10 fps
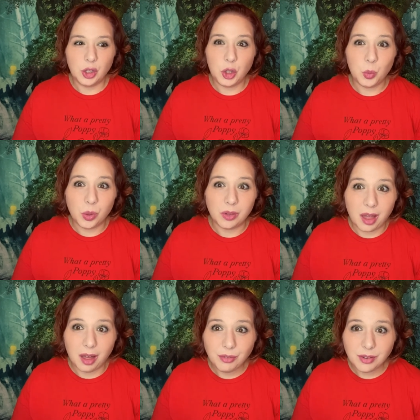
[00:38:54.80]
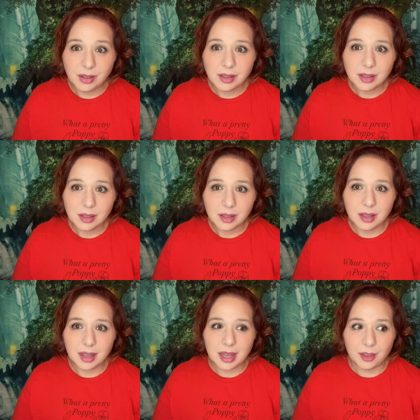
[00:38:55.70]
you will love
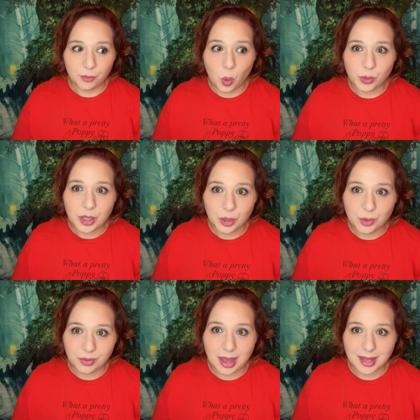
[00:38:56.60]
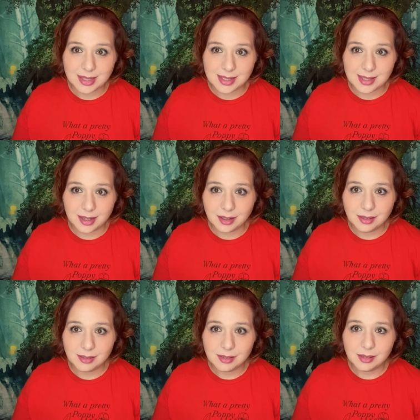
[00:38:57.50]
if only you knew they
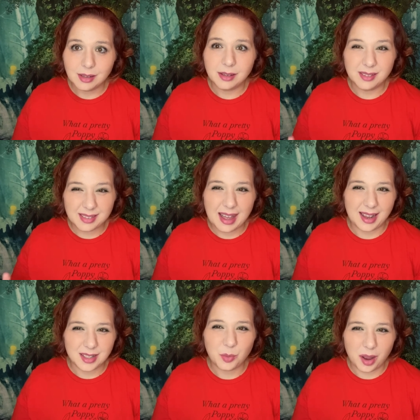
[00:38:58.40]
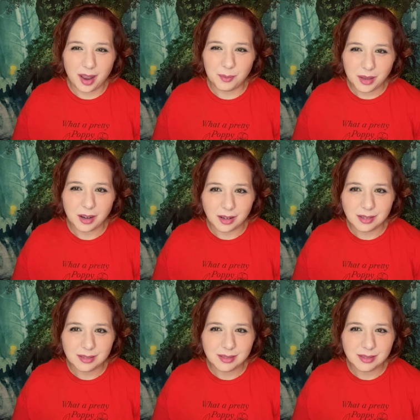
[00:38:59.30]
existed. That's why I'm here.